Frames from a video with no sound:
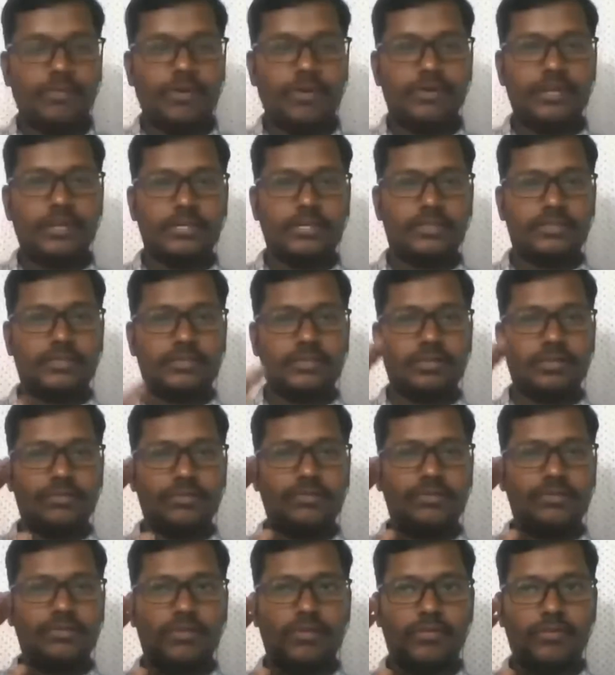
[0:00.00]
worked
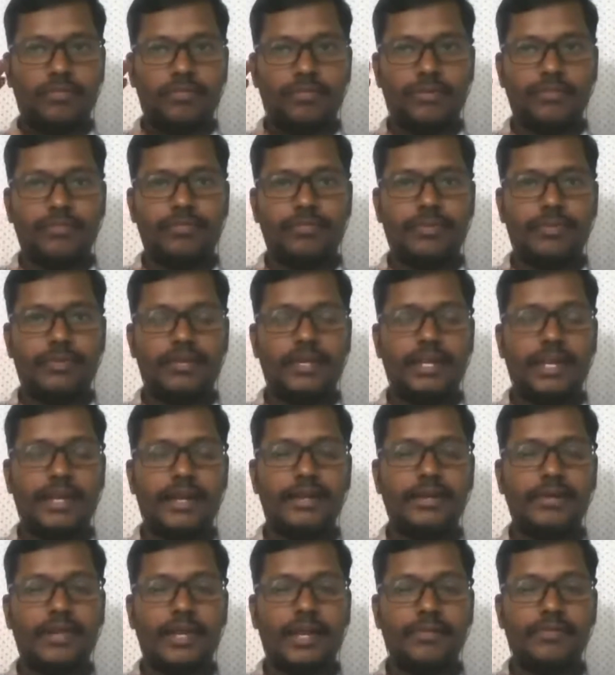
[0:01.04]
exclusively on people
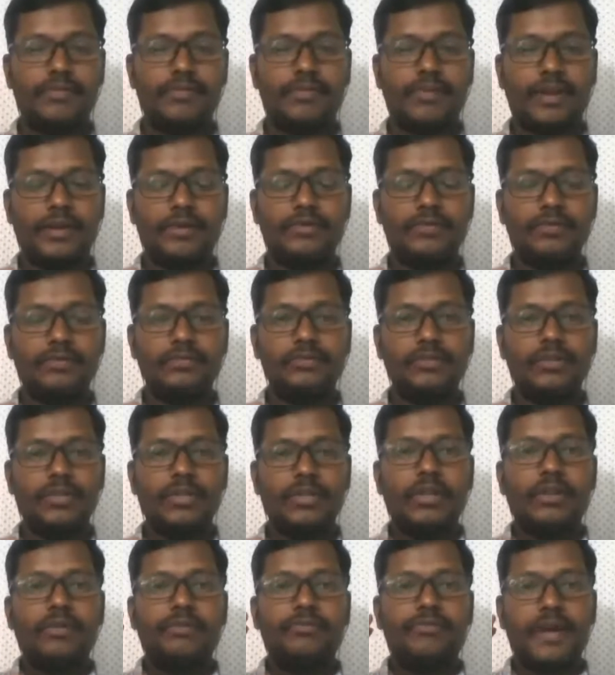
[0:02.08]
and we have tried to
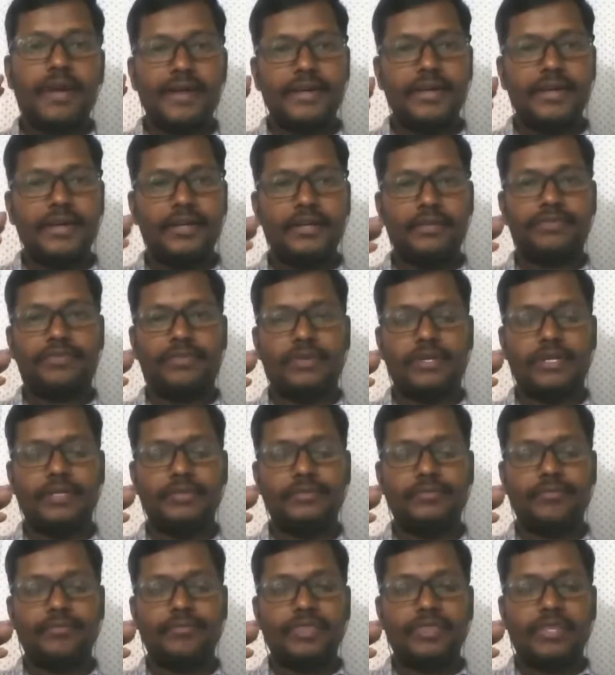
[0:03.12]

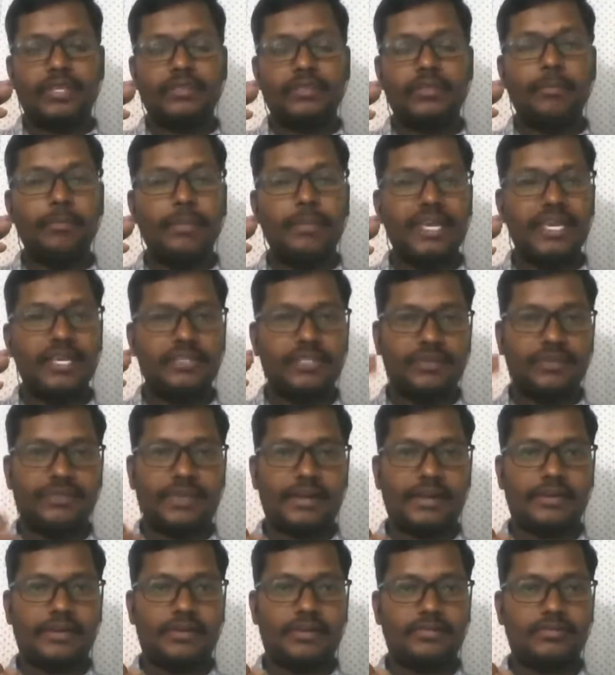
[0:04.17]
identify the major
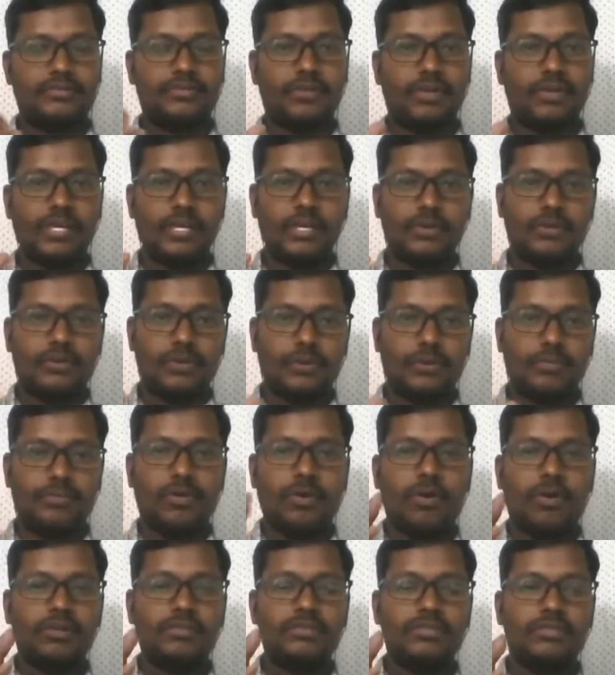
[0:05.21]
factors. So he grouped
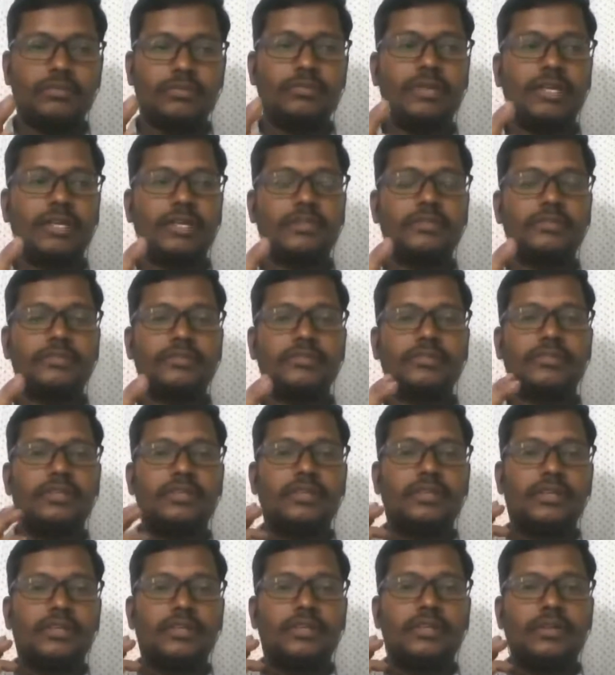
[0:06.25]
all similar
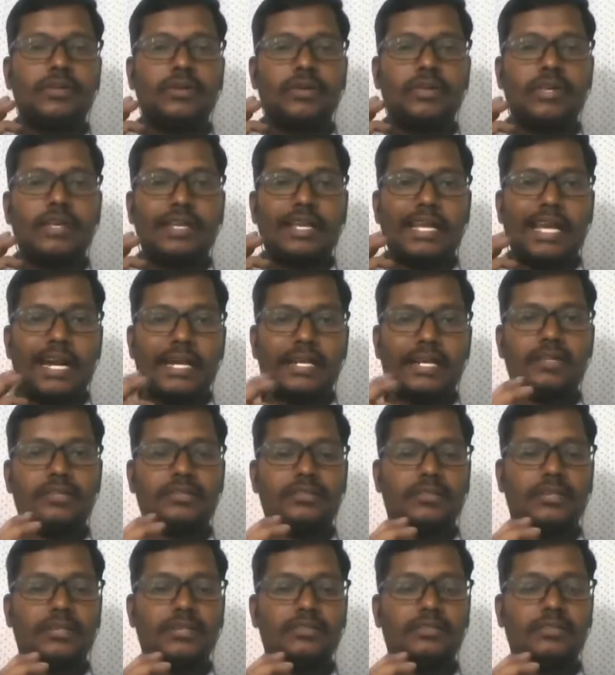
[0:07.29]

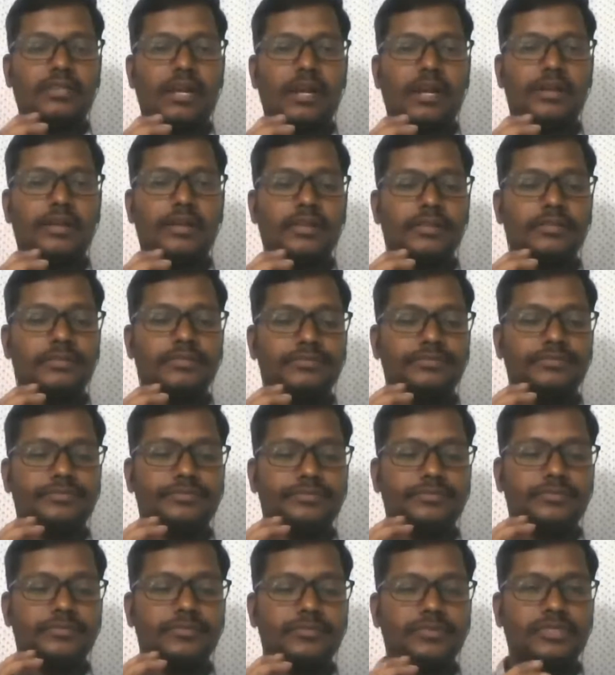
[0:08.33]
characteristics under
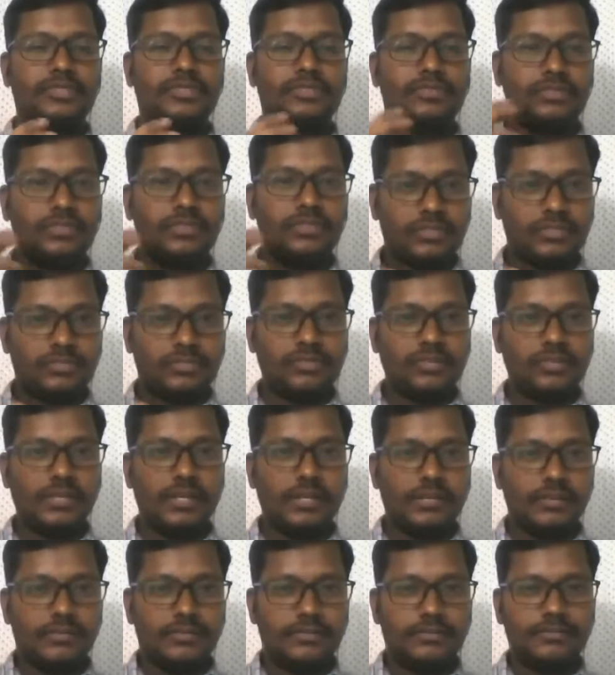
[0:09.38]

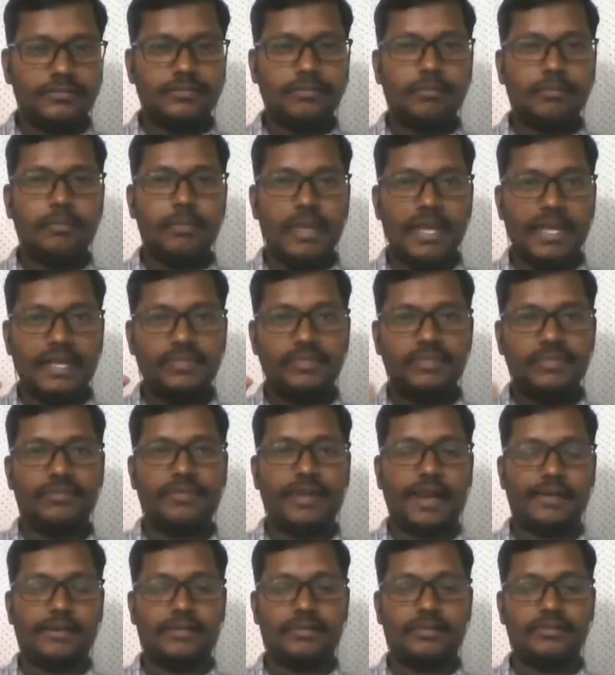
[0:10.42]
16 major
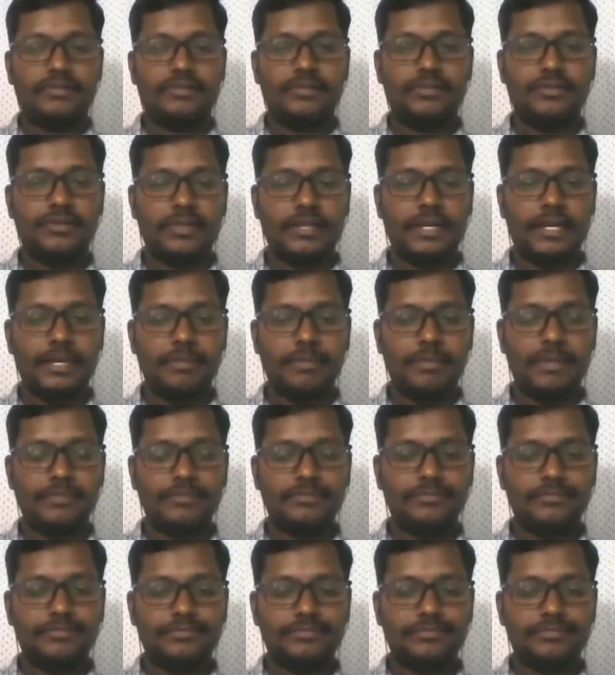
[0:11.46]
factors. Did you getting me?